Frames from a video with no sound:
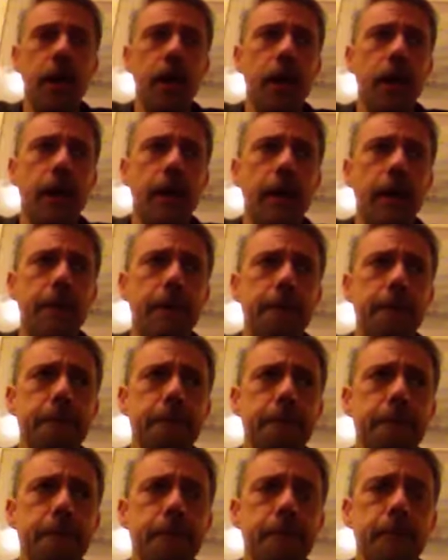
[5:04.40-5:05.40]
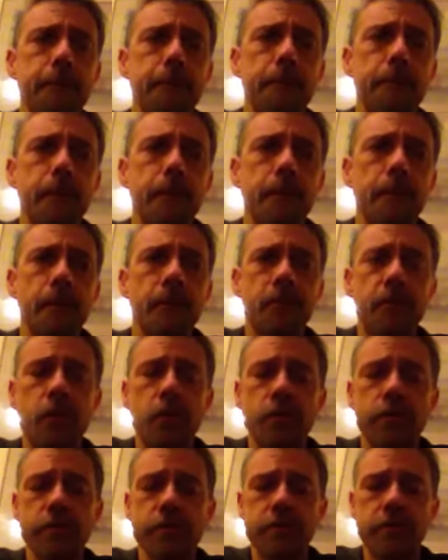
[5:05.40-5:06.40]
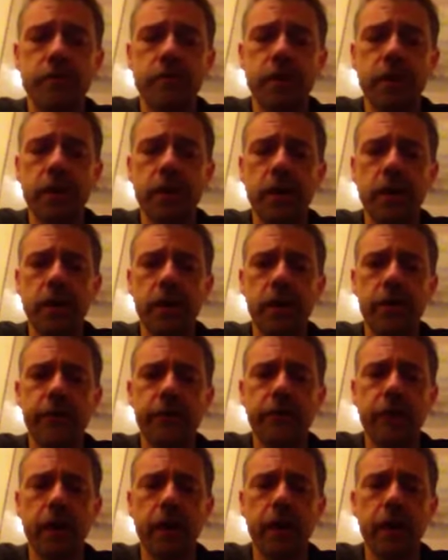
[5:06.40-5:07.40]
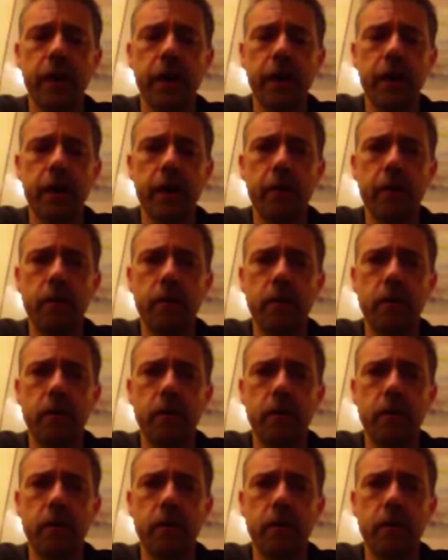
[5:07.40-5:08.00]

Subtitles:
Of course, the entire